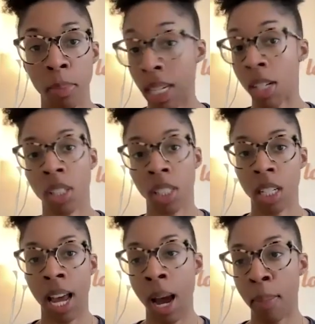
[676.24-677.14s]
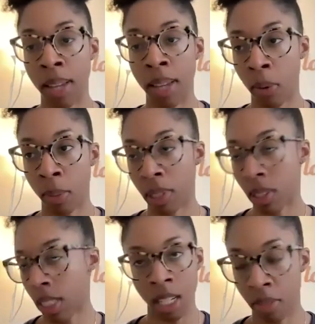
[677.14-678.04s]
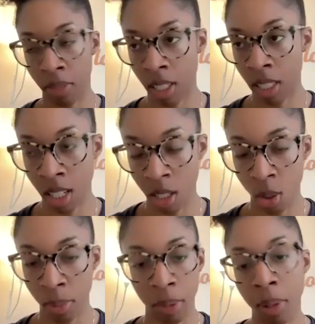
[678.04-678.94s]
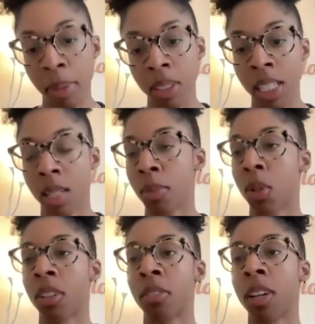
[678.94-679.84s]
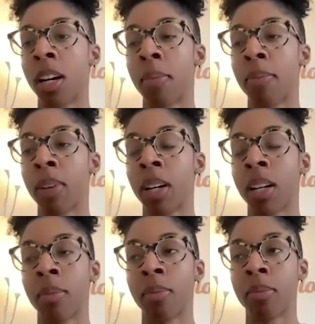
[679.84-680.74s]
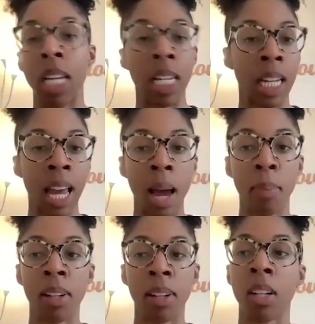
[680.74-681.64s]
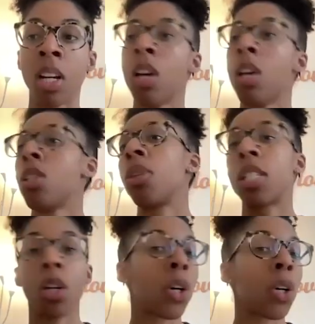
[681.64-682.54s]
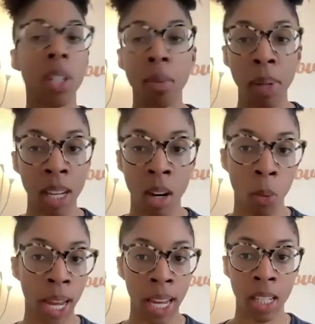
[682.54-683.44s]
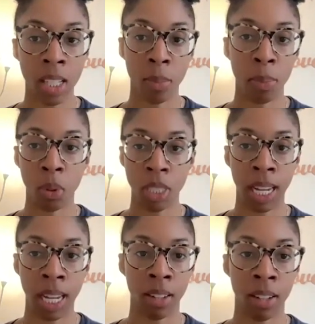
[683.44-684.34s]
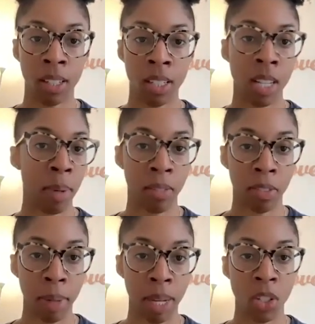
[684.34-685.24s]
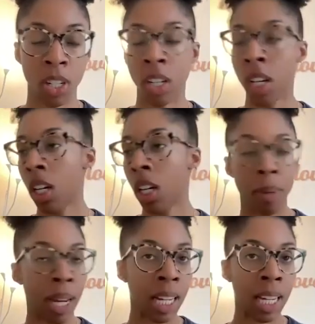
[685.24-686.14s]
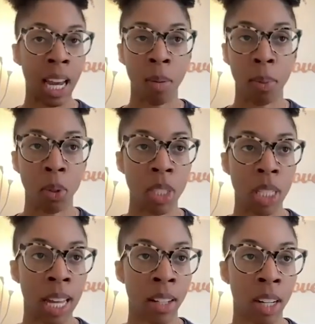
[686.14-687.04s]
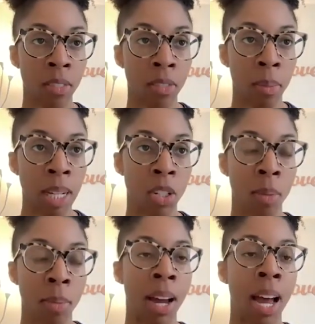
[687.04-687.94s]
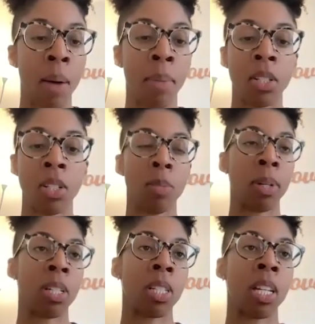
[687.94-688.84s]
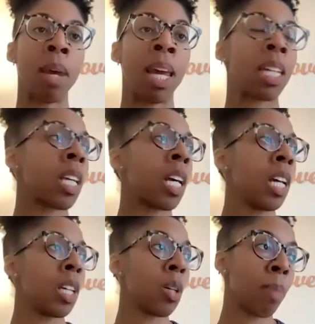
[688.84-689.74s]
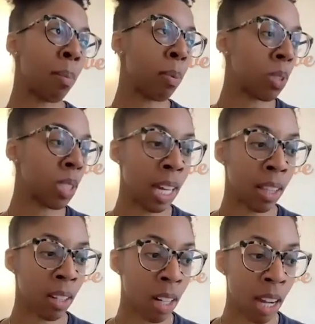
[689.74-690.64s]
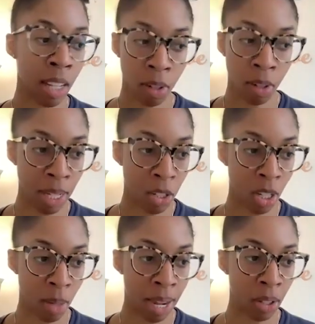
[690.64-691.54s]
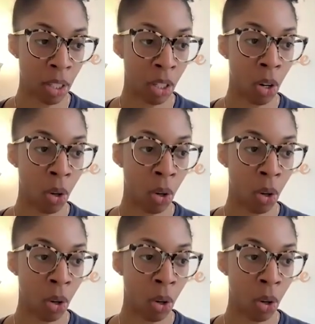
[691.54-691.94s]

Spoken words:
potentially to the app that we're building, if assuming we're building some sort of dating app here. So this could be a way to pull together some information. You might, again, pull together information about how much this person makes. You might pull together information about,